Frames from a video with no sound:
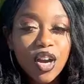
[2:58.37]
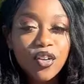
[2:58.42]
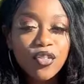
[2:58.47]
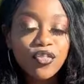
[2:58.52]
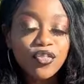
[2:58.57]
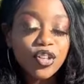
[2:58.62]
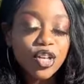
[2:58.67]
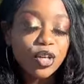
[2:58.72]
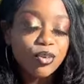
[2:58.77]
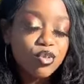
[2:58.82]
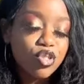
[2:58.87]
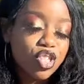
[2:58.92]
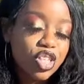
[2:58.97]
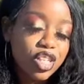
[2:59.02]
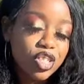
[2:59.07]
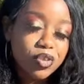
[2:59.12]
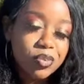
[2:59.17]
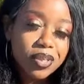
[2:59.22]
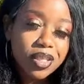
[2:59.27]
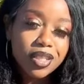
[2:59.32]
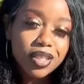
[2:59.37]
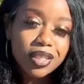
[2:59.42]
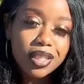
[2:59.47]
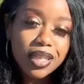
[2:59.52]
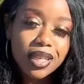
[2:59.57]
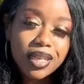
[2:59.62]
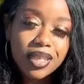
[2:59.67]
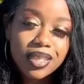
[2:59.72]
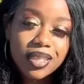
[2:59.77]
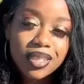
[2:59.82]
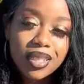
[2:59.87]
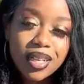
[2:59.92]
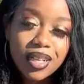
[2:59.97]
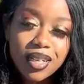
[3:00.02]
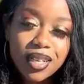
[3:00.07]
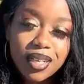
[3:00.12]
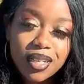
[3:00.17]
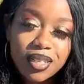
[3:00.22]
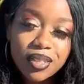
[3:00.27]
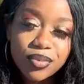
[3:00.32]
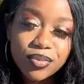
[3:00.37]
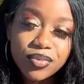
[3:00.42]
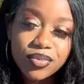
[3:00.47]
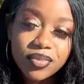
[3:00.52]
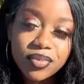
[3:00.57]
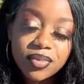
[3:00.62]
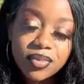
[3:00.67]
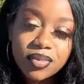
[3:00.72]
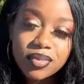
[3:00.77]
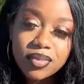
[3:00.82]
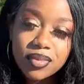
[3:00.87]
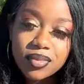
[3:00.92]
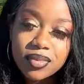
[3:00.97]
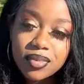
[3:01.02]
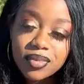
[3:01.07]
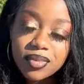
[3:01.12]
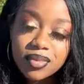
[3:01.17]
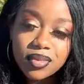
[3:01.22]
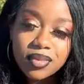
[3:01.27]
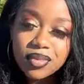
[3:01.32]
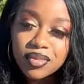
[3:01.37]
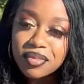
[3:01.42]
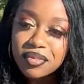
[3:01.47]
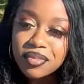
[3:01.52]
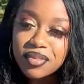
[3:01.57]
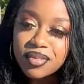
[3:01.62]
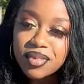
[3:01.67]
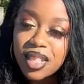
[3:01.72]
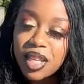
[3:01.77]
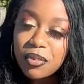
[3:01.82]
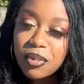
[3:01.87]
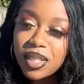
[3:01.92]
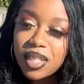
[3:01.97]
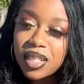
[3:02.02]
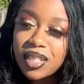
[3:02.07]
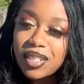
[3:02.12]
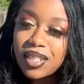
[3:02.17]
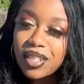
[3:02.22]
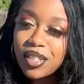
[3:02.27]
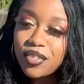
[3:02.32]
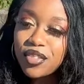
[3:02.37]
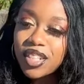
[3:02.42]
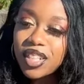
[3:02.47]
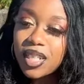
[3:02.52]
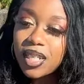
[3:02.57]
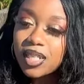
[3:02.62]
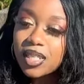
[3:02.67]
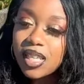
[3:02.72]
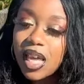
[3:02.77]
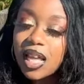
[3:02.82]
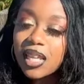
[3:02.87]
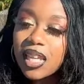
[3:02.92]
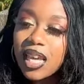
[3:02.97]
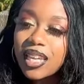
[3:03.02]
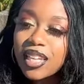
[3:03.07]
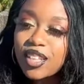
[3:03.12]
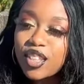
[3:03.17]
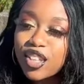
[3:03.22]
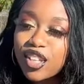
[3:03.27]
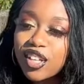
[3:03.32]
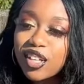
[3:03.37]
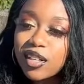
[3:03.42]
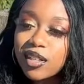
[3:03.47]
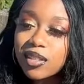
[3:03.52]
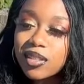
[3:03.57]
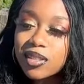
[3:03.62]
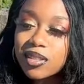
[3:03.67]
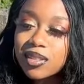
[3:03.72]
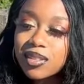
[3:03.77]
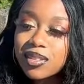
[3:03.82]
a firm judgment on that. Mm -hmm. um, yeah, my day to day varies. I like it though.